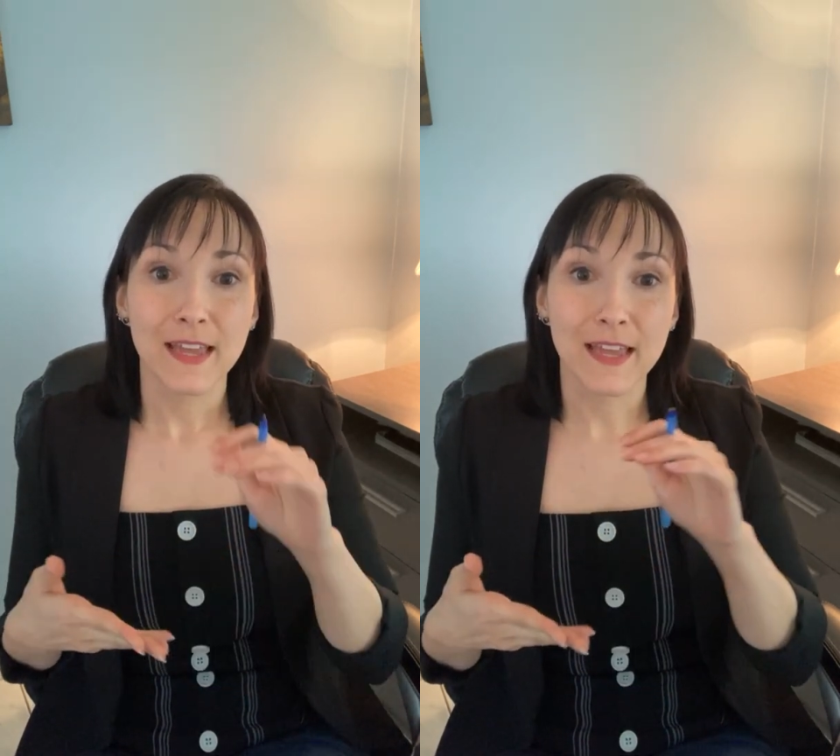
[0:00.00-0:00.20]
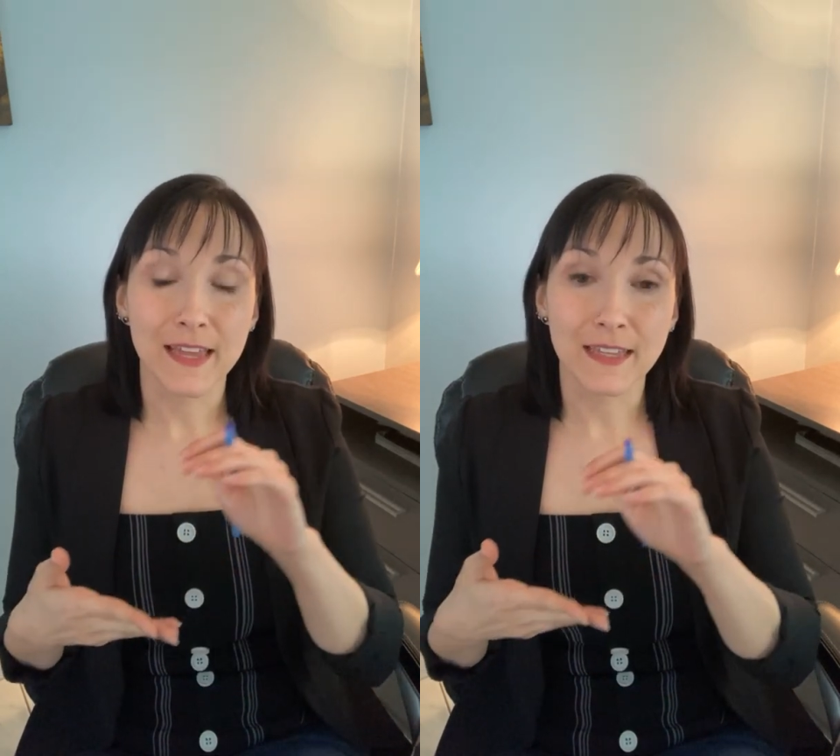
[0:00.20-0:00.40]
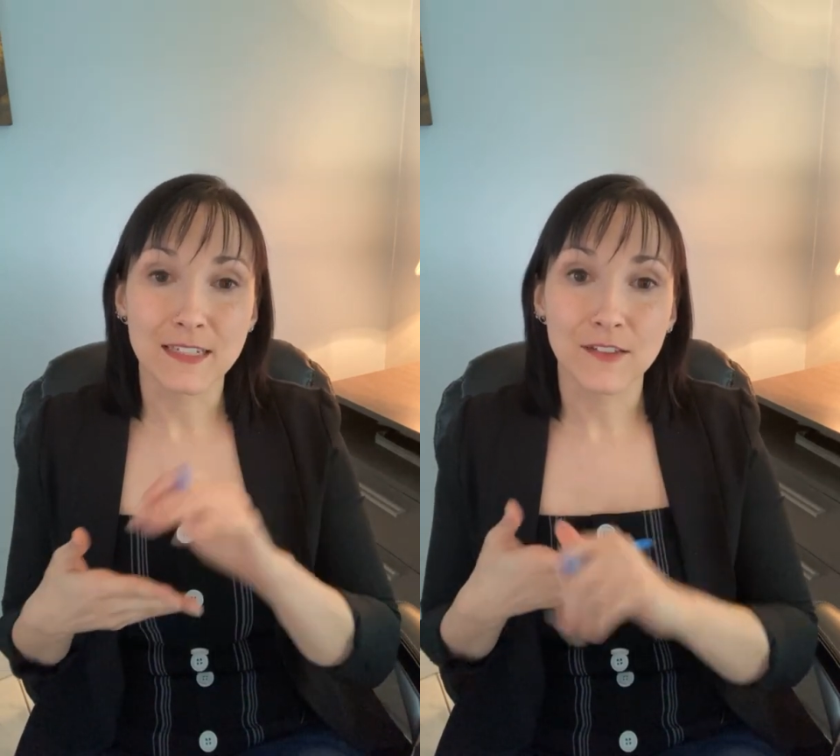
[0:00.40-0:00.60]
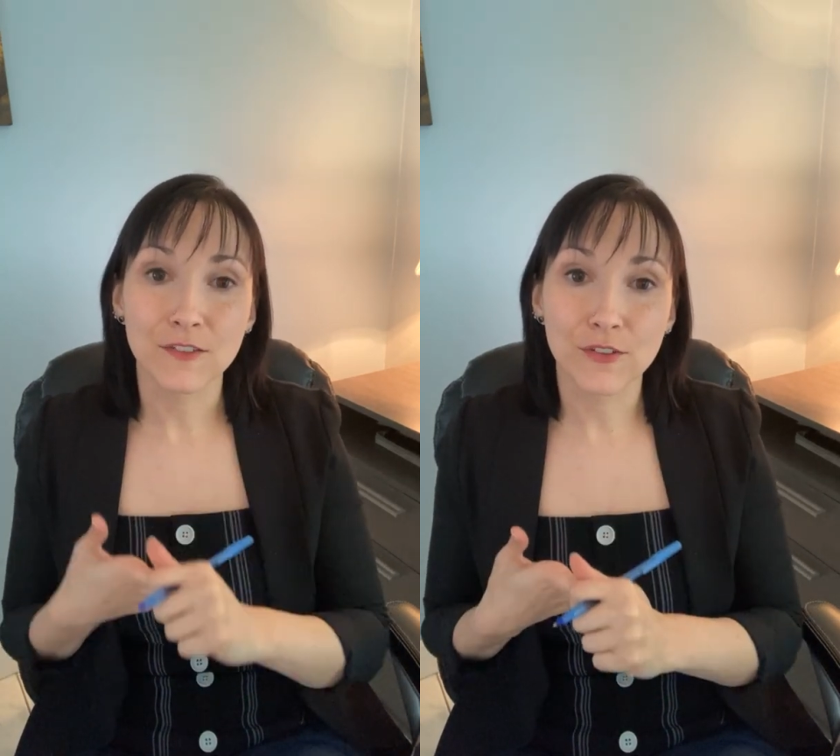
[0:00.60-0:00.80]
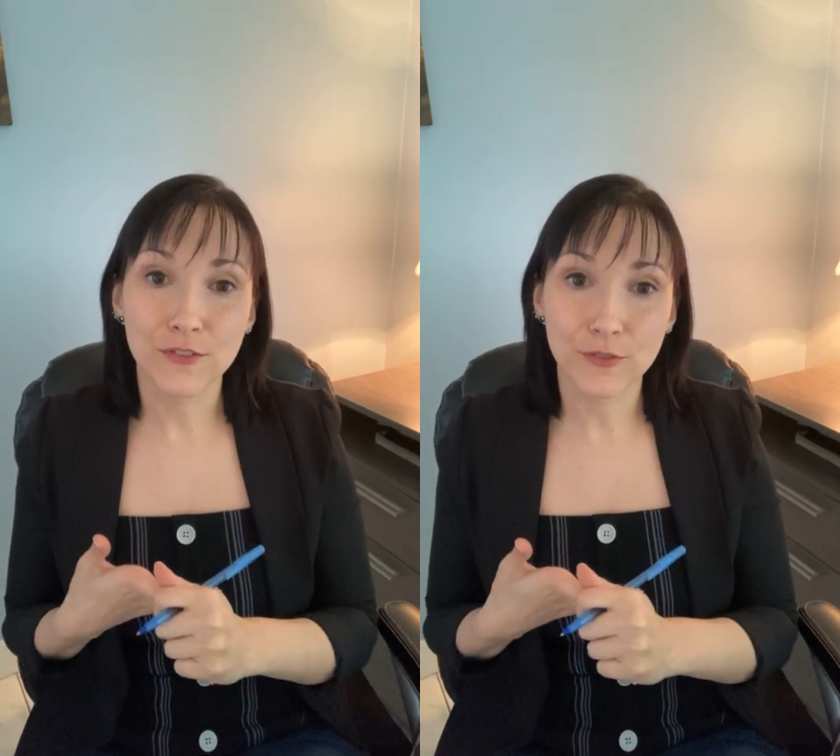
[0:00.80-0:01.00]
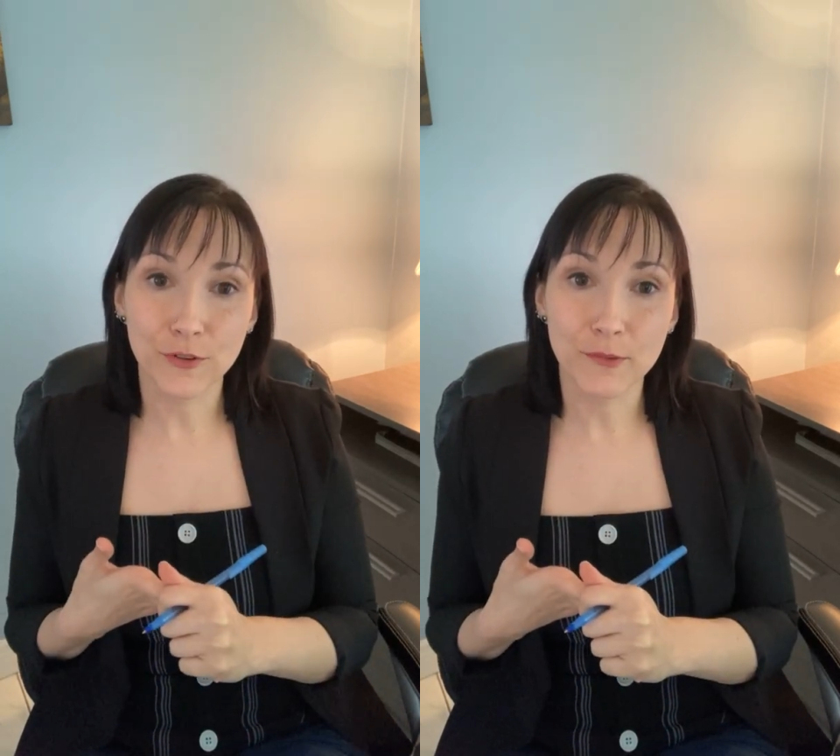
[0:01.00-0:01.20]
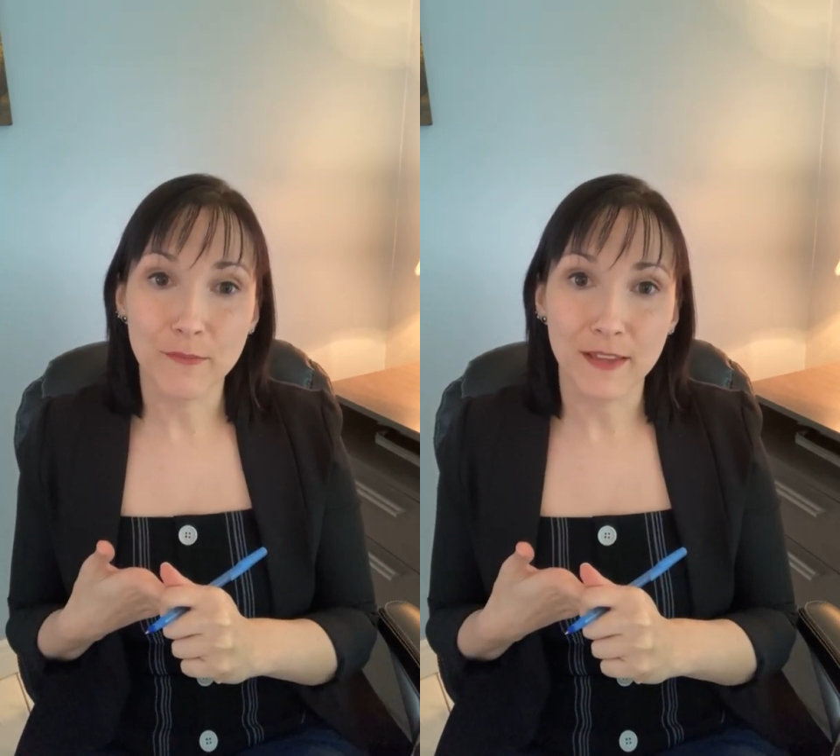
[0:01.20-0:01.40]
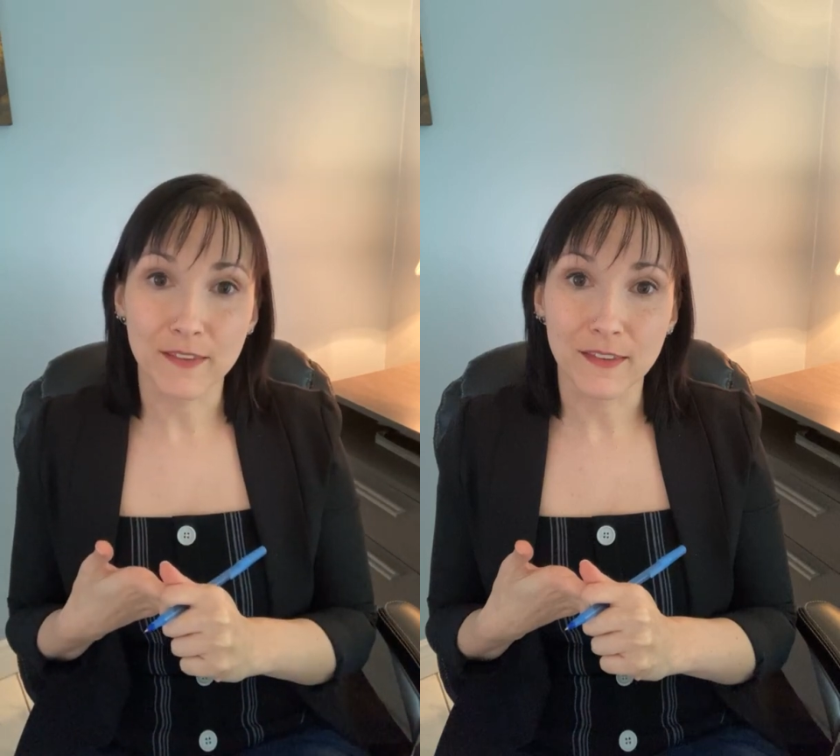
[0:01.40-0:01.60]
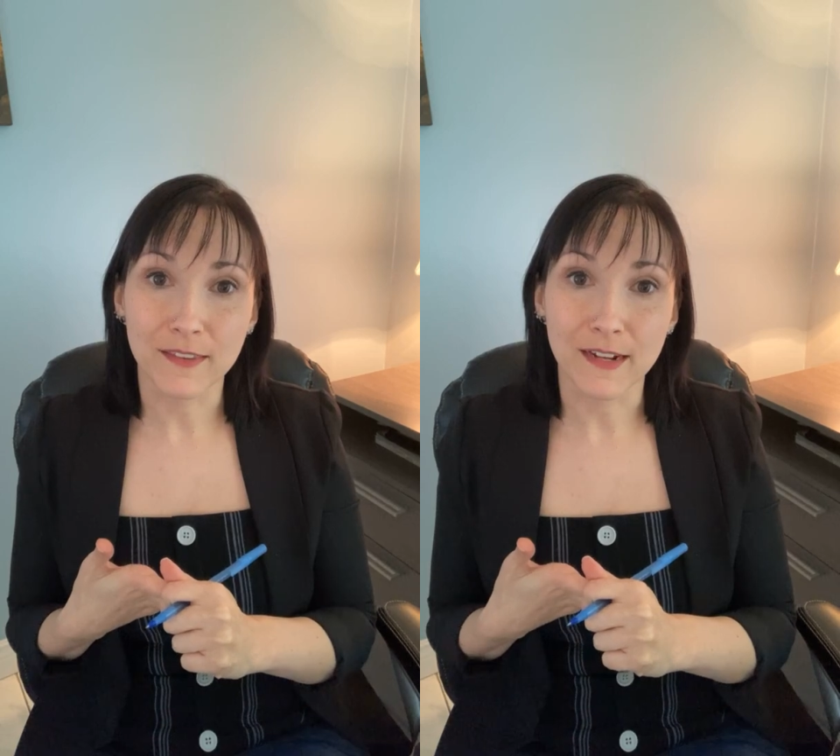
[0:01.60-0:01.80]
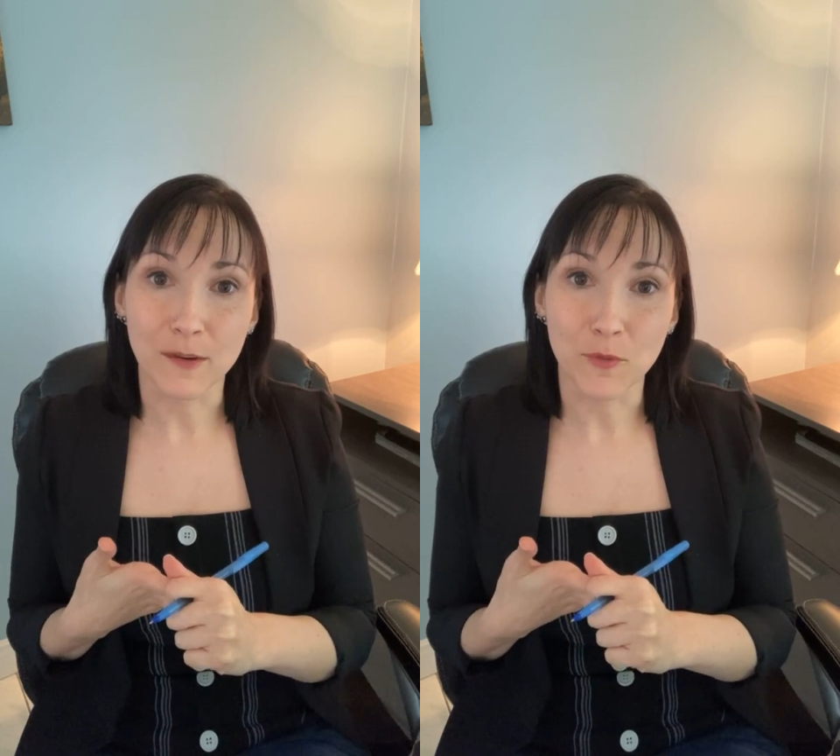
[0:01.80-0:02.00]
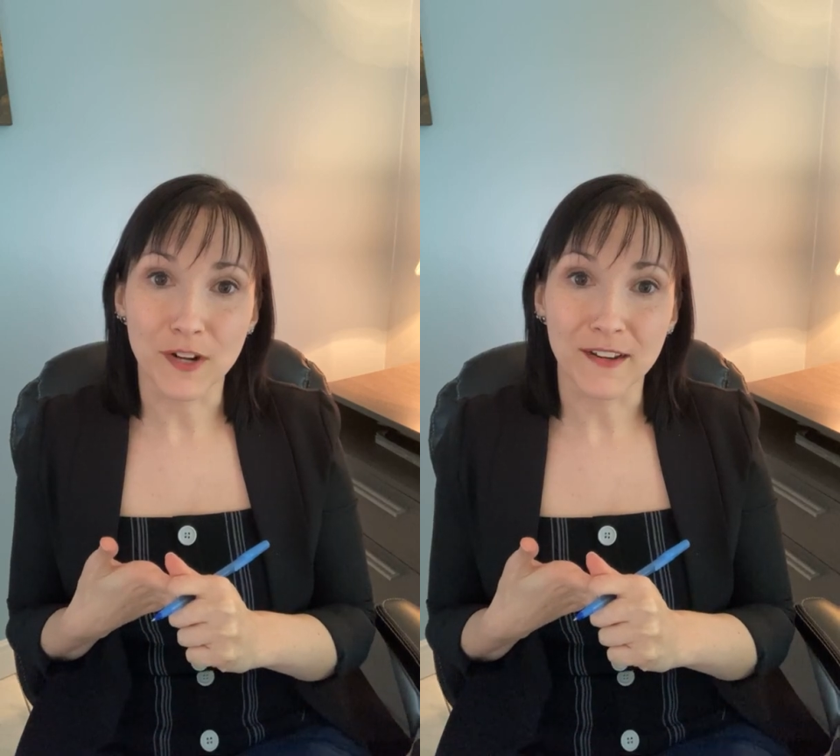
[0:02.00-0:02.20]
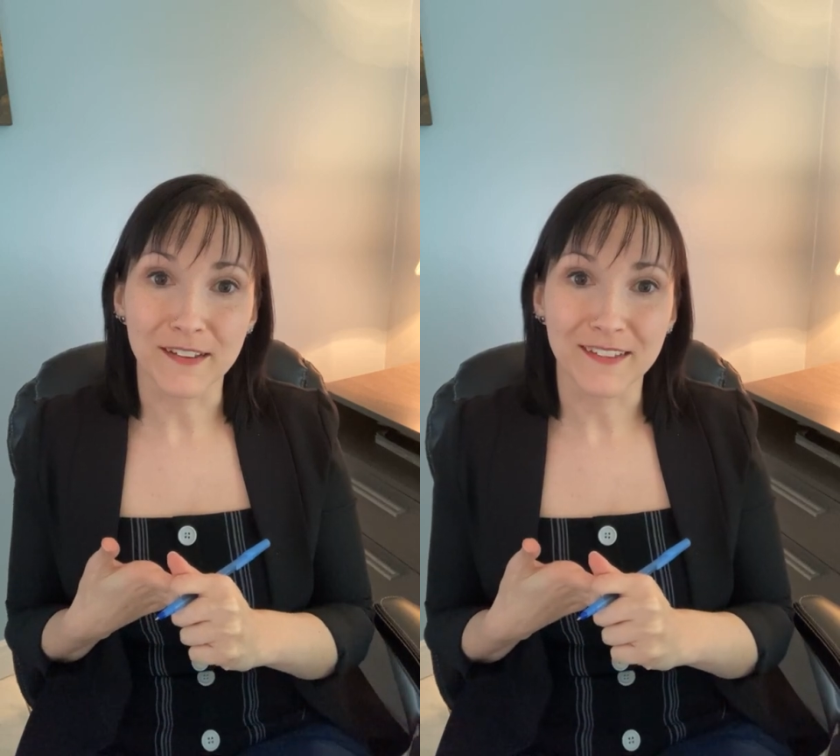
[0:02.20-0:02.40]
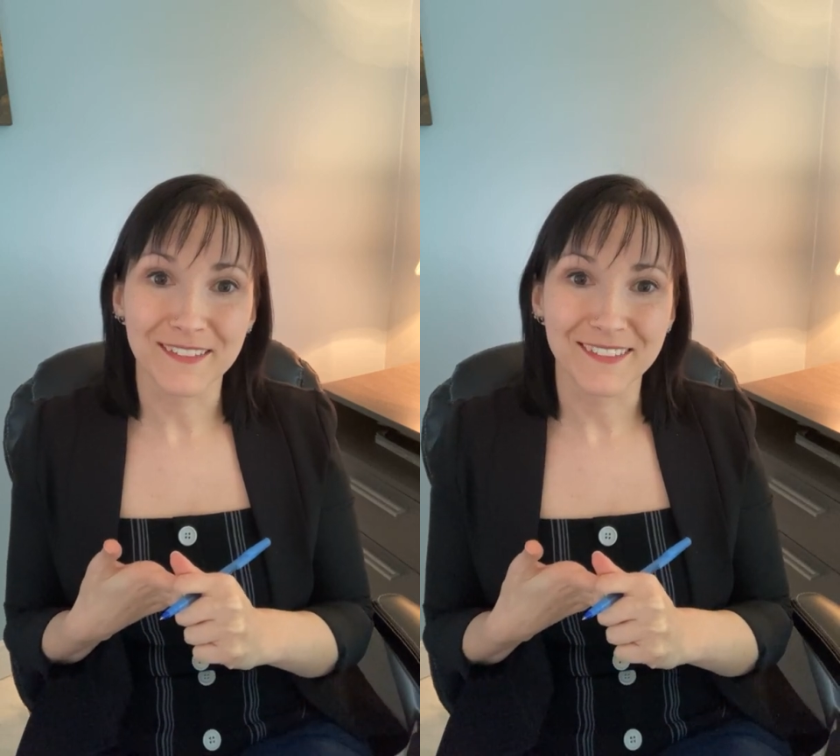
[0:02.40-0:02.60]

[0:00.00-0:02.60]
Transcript: And the third method that I want to